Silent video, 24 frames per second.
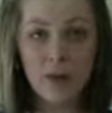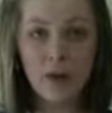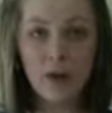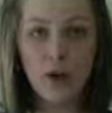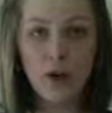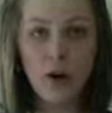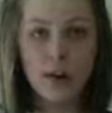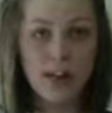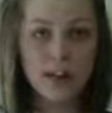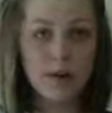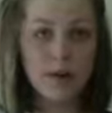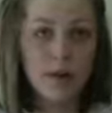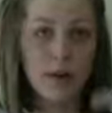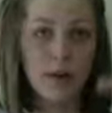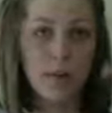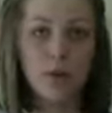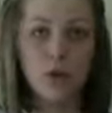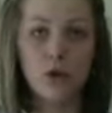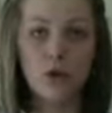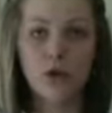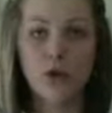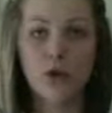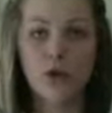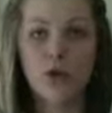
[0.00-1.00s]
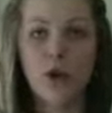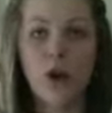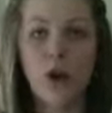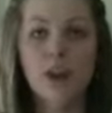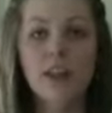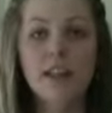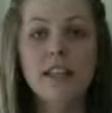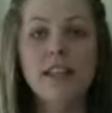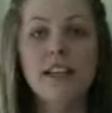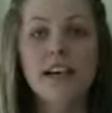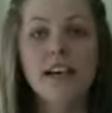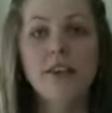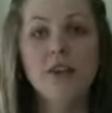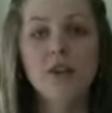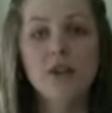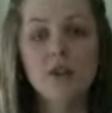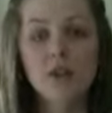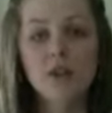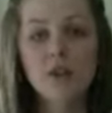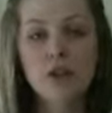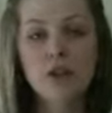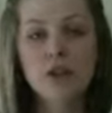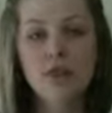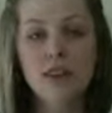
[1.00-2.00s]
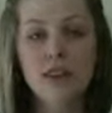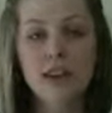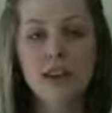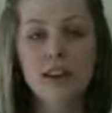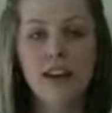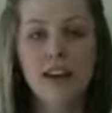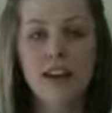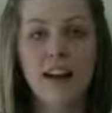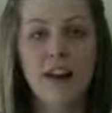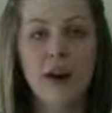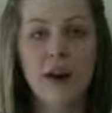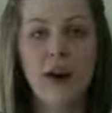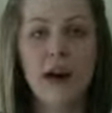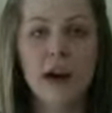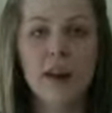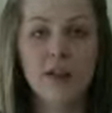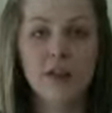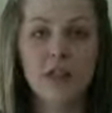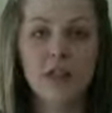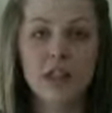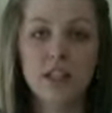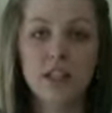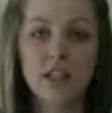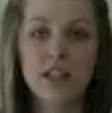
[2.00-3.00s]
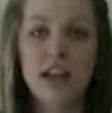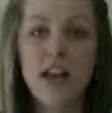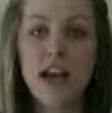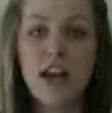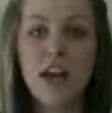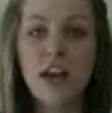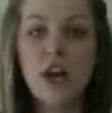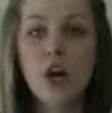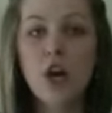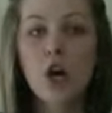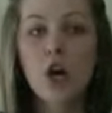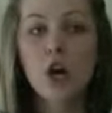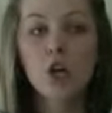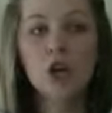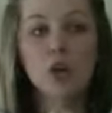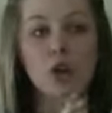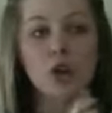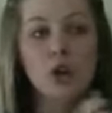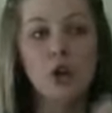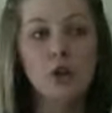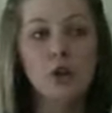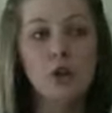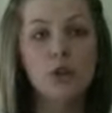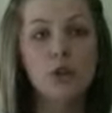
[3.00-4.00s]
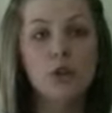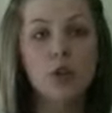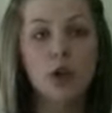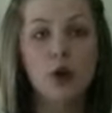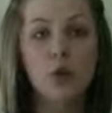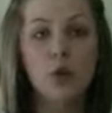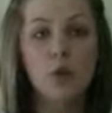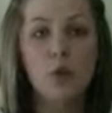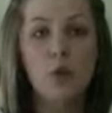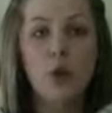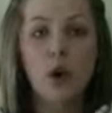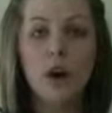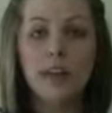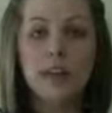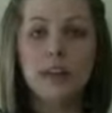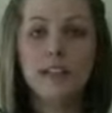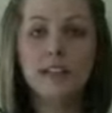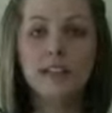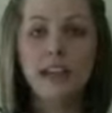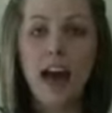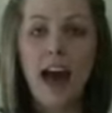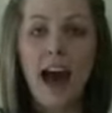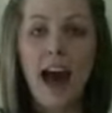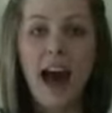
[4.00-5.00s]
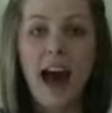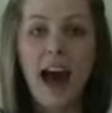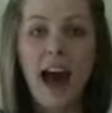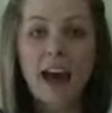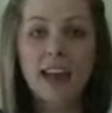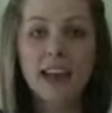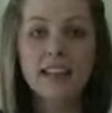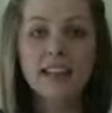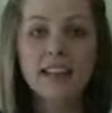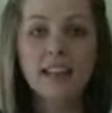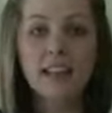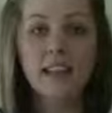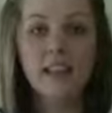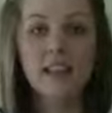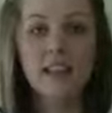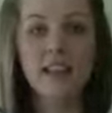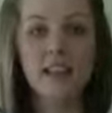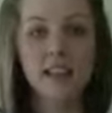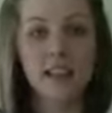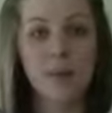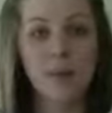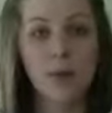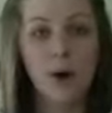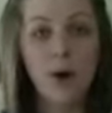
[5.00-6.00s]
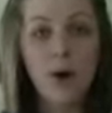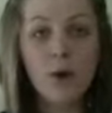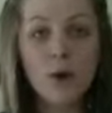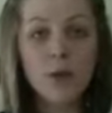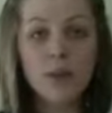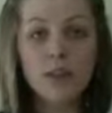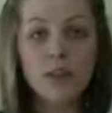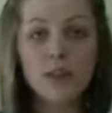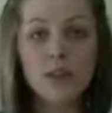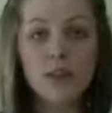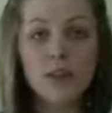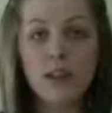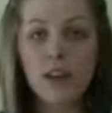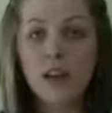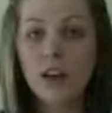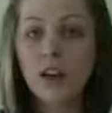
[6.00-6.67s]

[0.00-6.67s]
You know how sometimes when you're scrolling down the news feed and it'll actually say so-and-so was tagged in this post.